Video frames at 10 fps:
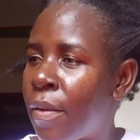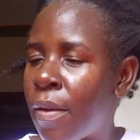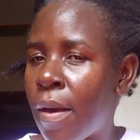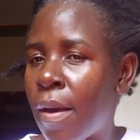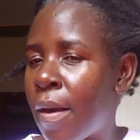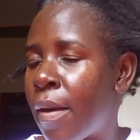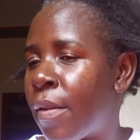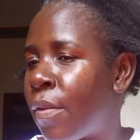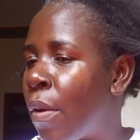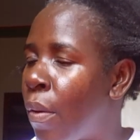
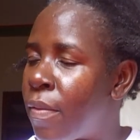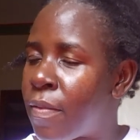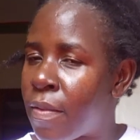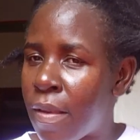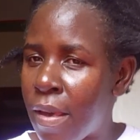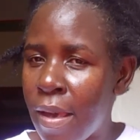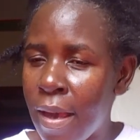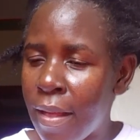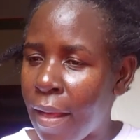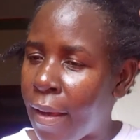knots
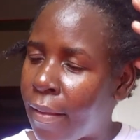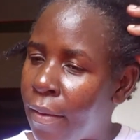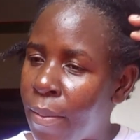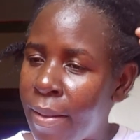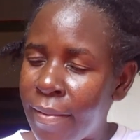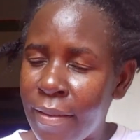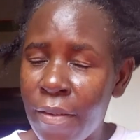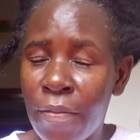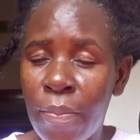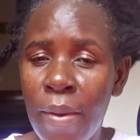here like the ones
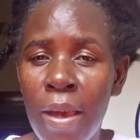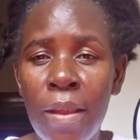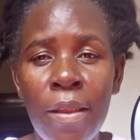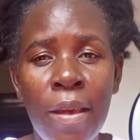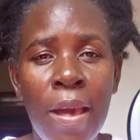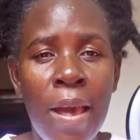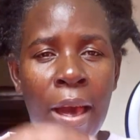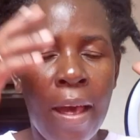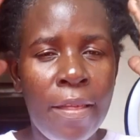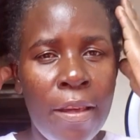I've made,
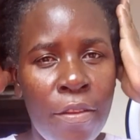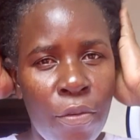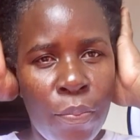and then you